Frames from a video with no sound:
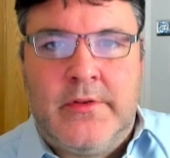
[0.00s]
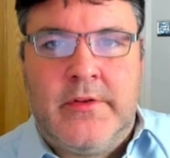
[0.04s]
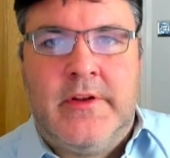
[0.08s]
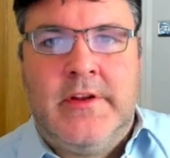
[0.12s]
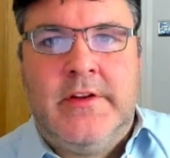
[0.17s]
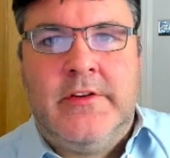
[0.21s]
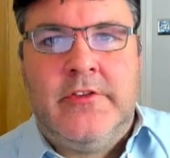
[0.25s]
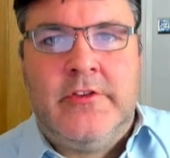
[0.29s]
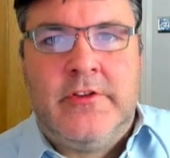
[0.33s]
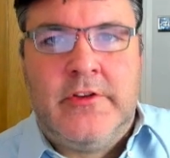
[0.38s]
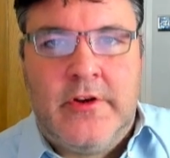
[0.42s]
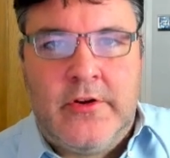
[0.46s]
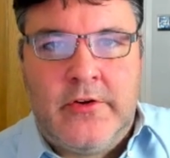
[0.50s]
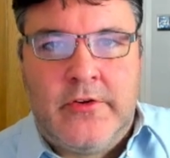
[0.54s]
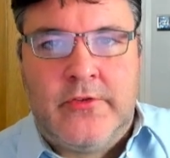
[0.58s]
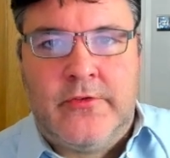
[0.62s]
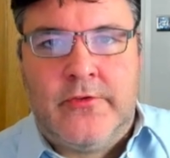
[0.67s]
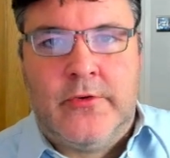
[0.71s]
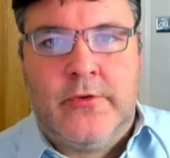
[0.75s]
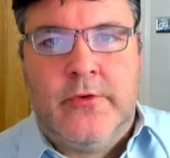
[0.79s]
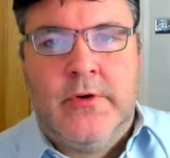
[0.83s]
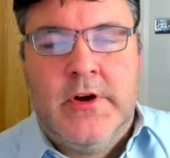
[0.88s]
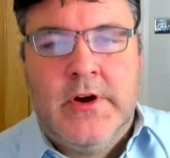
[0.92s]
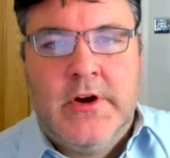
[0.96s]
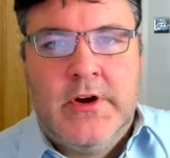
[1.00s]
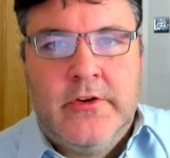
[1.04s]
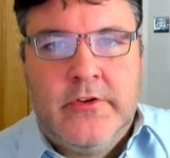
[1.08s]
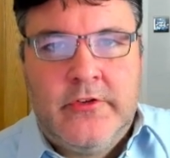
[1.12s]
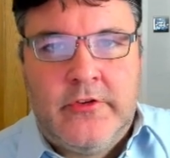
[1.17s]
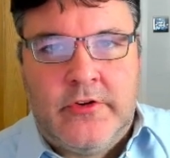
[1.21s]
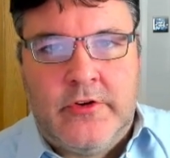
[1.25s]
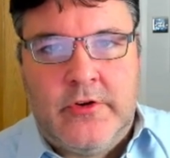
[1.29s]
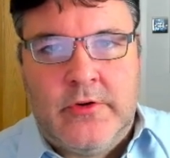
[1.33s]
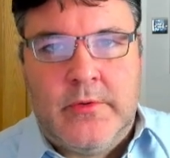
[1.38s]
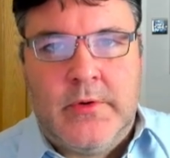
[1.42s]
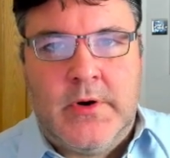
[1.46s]
that is useful
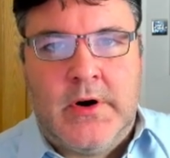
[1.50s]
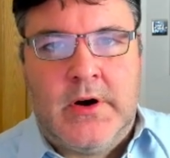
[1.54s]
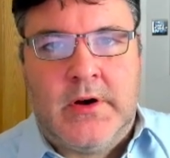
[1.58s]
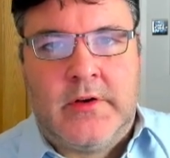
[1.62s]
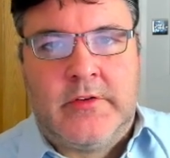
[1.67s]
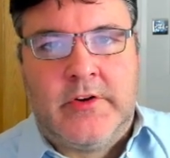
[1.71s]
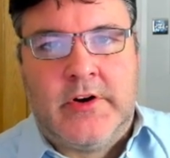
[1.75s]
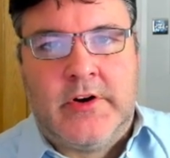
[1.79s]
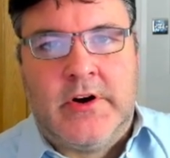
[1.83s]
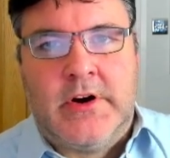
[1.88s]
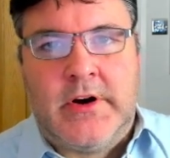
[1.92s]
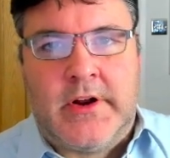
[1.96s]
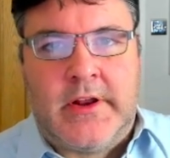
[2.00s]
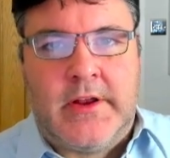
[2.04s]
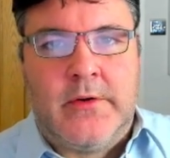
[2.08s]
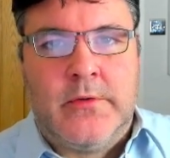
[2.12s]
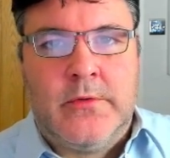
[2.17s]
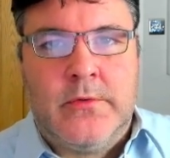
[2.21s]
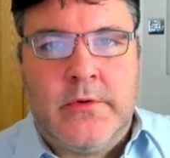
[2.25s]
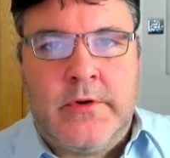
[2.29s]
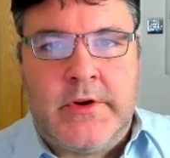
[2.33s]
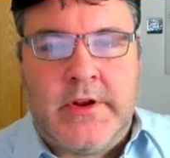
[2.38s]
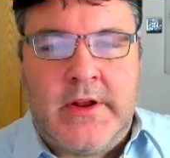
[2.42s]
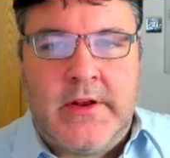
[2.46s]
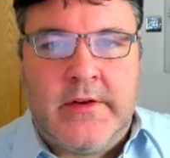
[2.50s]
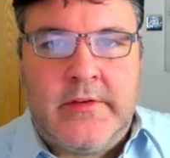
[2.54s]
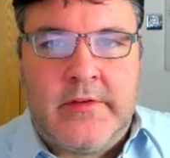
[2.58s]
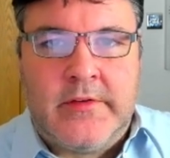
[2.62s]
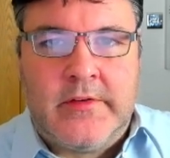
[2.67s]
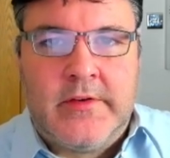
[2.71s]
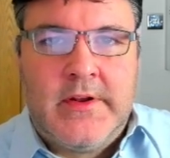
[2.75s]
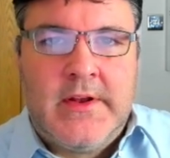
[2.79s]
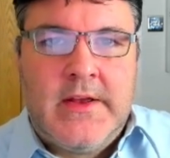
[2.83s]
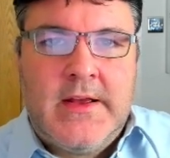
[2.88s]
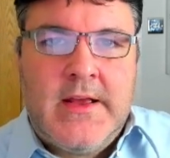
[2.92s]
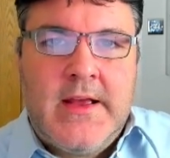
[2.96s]
to our target
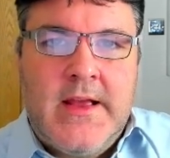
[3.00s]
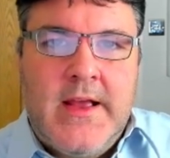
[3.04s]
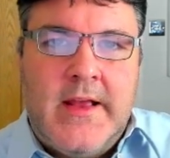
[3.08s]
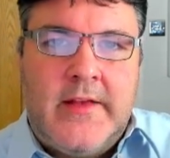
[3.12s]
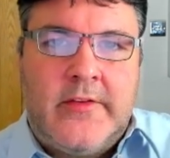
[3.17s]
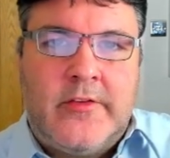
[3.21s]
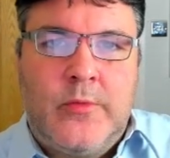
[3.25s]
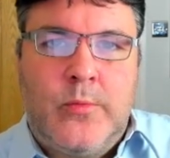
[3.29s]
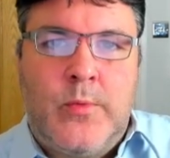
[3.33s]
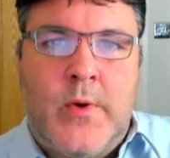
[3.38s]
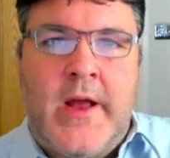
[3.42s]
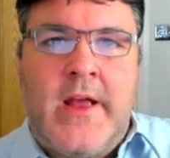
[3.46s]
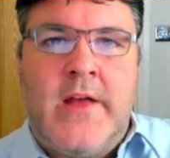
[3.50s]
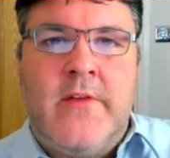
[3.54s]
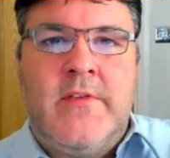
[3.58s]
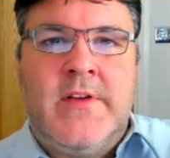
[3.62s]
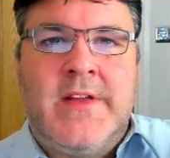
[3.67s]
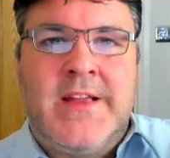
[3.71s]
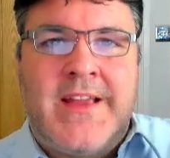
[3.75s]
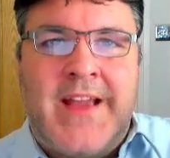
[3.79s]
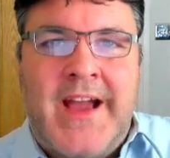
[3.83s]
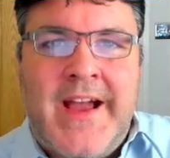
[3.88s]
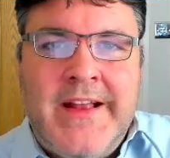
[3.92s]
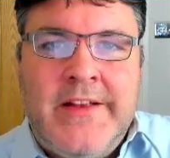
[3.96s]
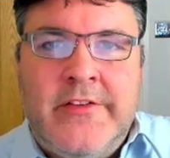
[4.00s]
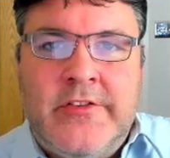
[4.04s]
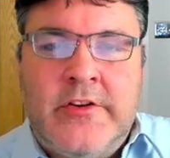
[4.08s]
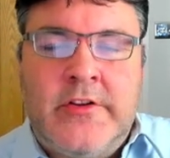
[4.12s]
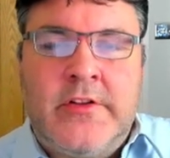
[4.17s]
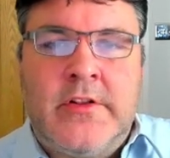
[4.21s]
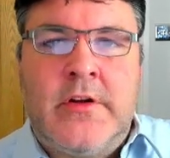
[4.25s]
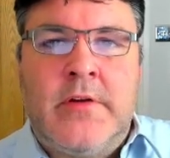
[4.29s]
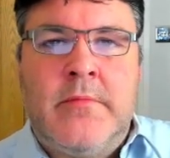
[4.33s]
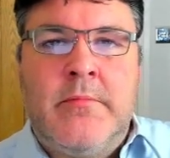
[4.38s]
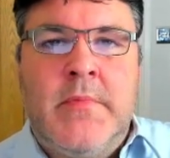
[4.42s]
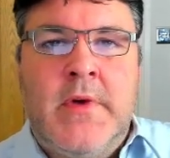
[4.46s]
audience. It's a way of engaging
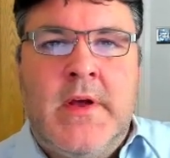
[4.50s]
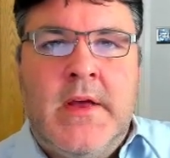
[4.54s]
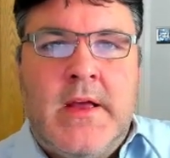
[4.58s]
them.